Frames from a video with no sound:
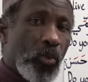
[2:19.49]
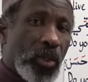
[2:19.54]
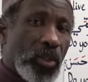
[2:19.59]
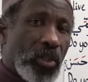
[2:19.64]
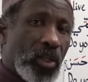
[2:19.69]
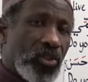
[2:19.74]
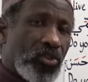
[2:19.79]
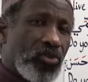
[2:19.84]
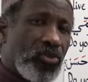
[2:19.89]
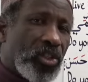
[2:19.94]
we
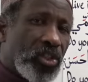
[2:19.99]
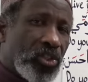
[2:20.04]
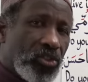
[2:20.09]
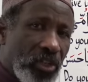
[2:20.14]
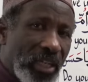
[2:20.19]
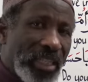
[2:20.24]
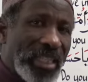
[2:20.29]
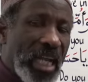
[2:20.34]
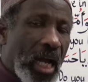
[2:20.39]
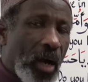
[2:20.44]
just
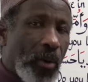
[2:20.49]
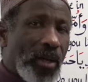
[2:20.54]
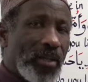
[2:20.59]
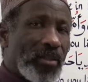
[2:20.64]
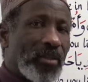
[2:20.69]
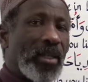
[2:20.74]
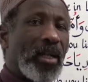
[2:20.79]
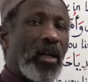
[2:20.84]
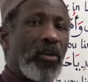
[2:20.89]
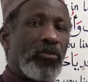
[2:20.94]
restrict
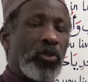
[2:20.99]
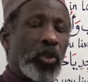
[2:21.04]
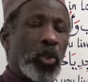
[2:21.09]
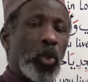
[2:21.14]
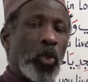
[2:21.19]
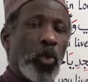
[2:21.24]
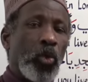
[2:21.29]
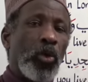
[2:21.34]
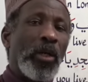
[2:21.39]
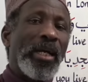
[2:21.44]
ourselves
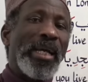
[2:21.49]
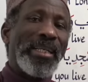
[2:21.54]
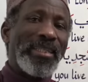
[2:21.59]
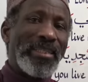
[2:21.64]
to